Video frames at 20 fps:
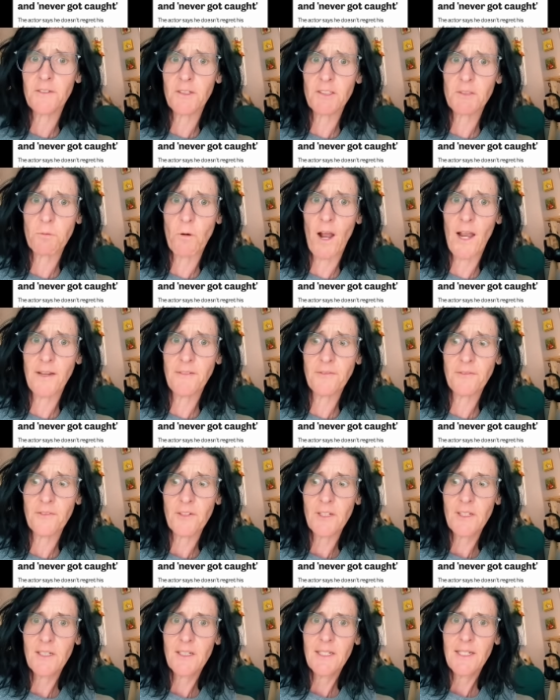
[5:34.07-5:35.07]
his wife,
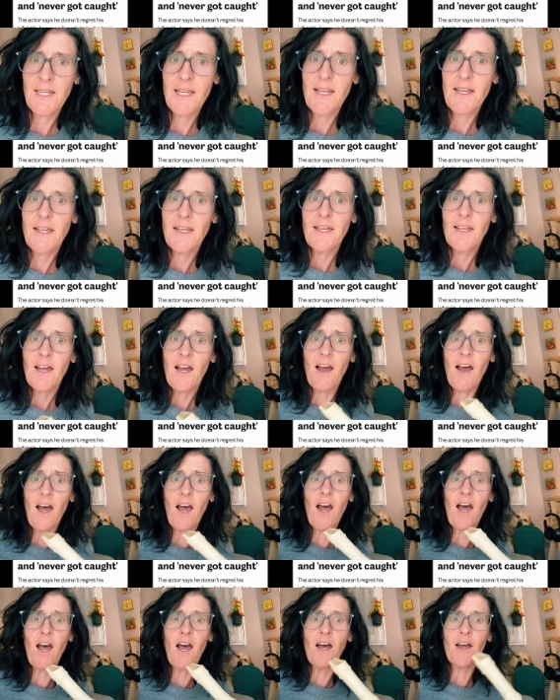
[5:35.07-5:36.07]

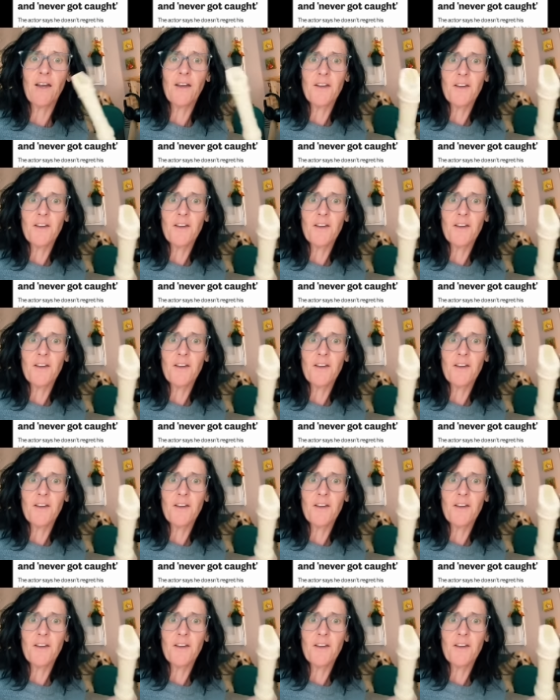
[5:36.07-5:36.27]
uh,